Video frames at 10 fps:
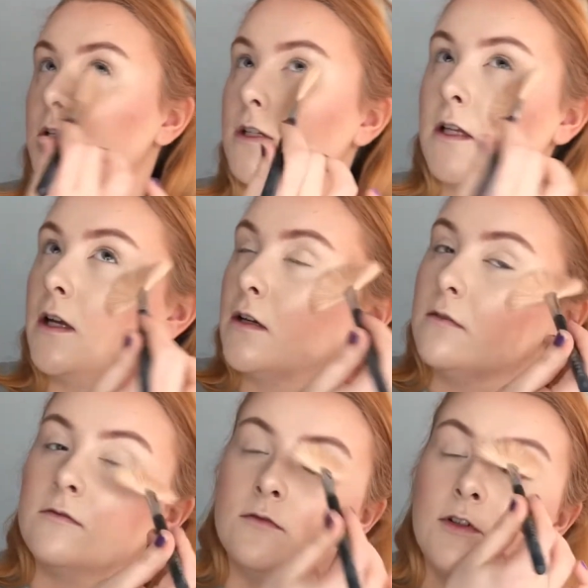just like
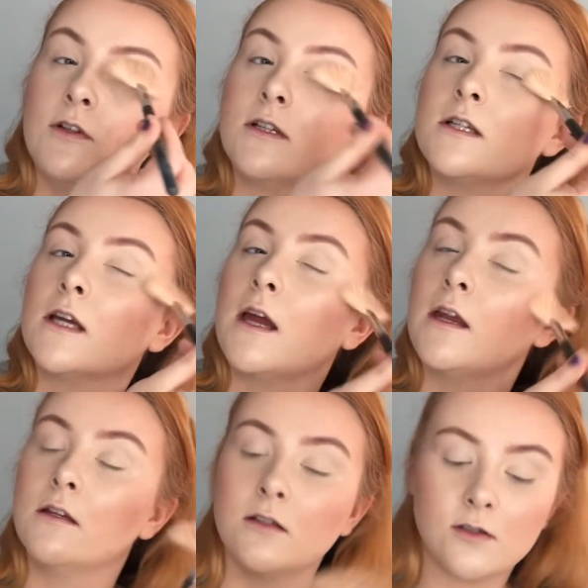ruined
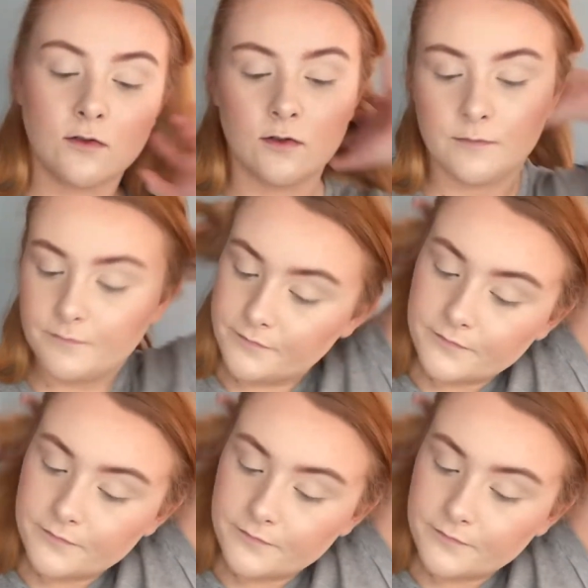again. So,